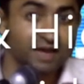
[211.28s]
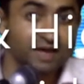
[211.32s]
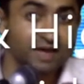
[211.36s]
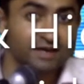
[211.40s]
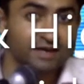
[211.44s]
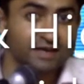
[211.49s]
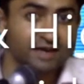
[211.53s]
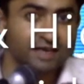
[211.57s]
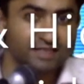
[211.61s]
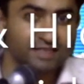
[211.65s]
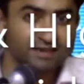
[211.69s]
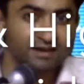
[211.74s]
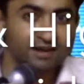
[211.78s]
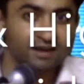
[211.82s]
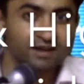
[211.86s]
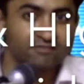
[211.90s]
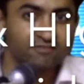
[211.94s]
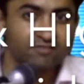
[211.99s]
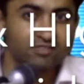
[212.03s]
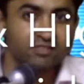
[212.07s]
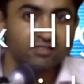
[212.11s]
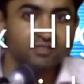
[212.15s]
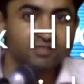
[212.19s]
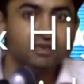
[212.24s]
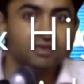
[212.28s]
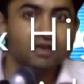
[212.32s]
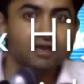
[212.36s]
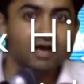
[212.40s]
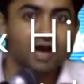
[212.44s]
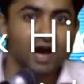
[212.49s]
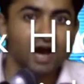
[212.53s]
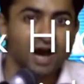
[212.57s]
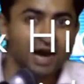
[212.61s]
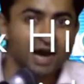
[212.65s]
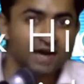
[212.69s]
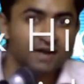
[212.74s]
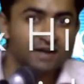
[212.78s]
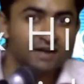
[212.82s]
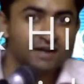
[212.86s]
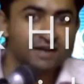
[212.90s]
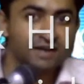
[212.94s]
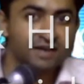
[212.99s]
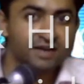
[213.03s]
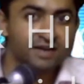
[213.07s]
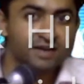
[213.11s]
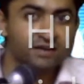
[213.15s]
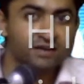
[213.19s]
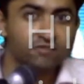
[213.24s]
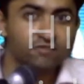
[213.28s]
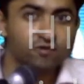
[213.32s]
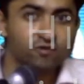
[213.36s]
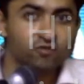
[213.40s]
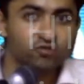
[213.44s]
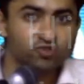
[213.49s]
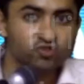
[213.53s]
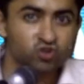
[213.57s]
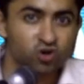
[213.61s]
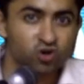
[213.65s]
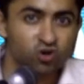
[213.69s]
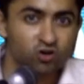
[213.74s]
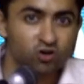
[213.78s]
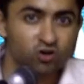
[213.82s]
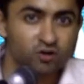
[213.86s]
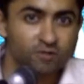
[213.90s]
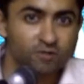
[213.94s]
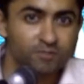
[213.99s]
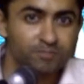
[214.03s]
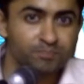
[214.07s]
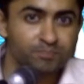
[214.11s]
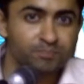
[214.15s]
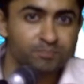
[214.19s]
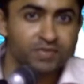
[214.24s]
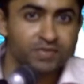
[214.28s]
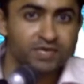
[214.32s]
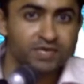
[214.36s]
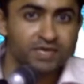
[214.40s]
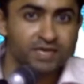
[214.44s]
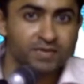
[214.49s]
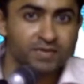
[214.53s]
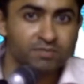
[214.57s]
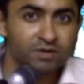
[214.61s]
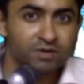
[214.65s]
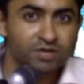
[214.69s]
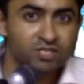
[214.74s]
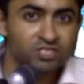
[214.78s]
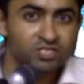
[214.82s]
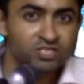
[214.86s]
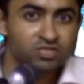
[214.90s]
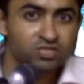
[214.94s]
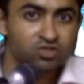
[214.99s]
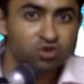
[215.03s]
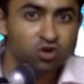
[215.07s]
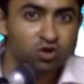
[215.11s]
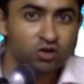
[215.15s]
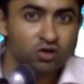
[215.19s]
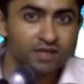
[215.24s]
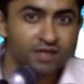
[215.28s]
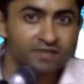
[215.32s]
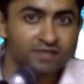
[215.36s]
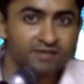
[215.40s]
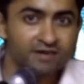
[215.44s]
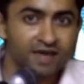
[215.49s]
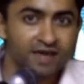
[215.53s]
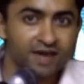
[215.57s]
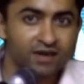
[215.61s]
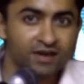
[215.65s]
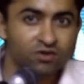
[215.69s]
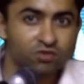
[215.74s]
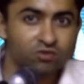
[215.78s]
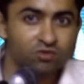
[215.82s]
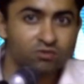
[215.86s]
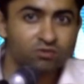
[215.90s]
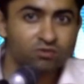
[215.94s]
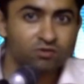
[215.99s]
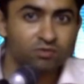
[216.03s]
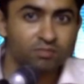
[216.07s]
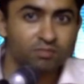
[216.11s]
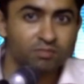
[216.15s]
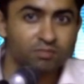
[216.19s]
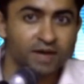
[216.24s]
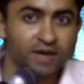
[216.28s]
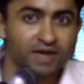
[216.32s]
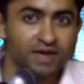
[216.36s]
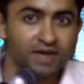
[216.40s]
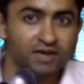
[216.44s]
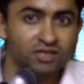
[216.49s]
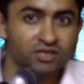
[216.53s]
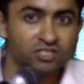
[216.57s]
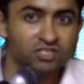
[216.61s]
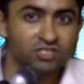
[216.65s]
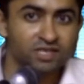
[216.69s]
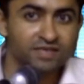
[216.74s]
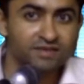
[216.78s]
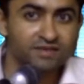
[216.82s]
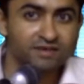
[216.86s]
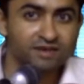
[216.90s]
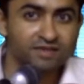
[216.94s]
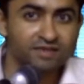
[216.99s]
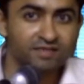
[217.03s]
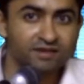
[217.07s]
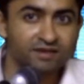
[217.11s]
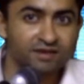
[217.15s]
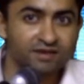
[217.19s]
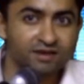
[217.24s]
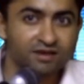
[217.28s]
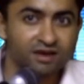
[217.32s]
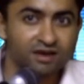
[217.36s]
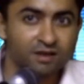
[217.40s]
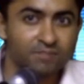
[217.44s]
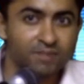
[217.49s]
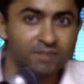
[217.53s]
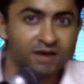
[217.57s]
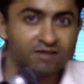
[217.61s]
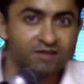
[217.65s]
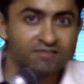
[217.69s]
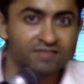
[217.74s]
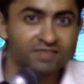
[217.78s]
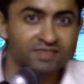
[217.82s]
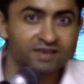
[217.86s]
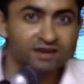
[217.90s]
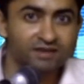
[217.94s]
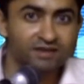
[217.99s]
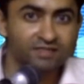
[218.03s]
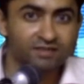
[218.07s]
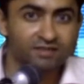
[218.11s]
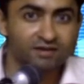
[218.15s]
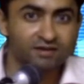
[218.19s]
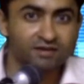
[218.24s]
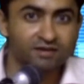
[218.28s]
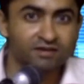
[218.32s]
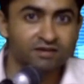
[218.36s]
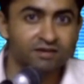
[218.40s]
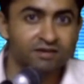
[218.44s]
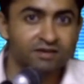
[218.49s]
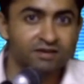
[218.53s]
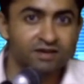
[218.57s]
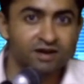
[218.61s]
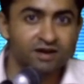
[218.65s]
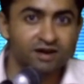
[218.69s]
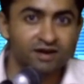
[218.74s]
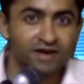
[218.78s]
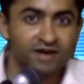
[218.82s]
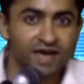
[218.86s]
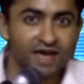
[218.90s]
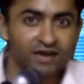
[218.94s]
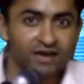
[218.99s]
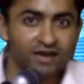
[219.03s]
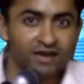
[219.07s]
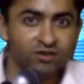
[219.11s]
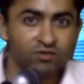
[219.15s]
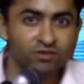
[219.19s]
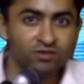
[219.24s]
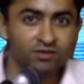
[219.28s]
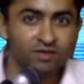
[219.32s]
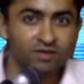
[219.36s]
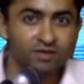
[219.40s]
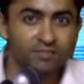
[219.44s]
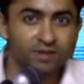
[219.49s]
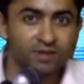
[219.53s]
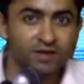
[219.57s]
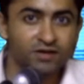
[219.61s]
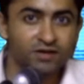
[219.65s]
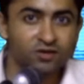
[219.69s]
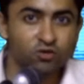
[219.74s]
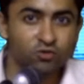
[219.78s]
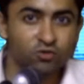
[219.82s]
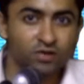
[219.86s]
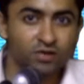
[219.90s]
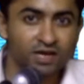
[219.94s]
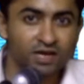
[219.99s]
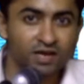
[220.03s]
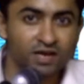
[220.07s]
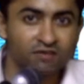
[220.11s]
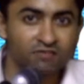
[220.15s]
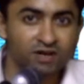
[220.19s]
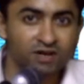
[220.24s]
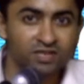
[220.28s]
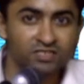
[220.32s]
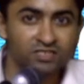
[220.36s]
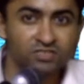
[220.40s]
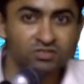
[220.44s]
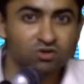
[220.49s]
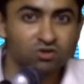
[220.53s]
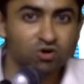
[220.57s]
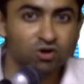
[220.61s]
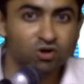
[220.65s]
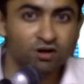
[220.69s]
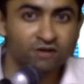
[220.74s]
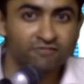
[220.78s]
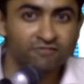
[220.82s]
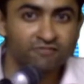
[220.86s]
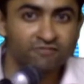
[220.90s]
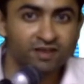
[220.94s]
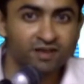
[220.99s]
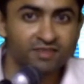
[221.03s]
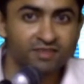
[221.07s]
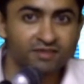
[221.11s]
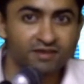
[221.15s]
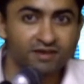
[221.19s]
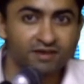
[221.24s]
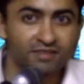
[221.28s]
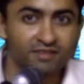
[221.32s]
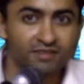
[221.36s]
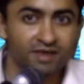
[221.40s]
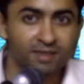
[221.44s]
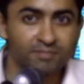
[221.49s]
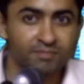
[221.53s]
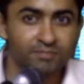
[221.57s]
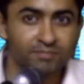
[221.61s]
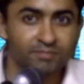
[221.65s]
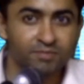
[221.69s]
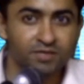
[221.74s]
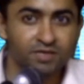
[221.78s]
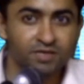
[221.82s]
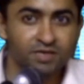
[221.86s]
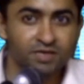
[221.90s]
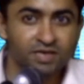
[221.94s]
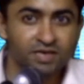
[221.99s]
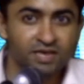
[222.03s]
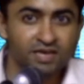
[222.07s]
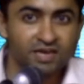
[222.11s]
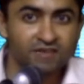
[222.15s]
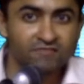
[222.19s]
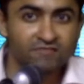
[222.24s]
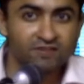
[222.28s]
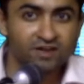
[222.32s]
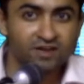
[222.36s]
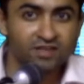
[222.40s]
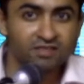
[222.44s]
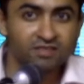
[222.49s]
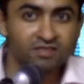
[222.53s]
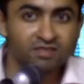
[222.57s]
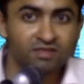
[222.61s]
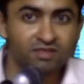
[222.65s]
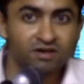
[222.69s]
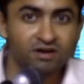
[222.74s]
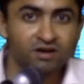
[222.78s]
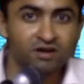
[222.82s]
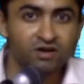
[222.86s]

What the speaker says: acid levels are indicative of shock. Hemorrhagic shock is diagnosed by a chest X-ray, a pelvis X-ray, a diagnostic peritoneal lavage or a fast exam. If it is a